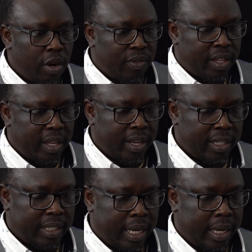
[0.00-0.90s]
One of the thing
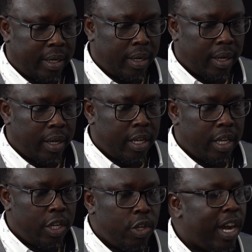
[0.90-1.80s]
is that
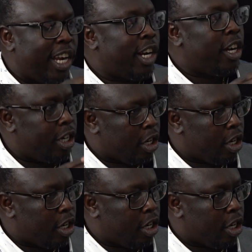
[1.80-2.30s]
you allow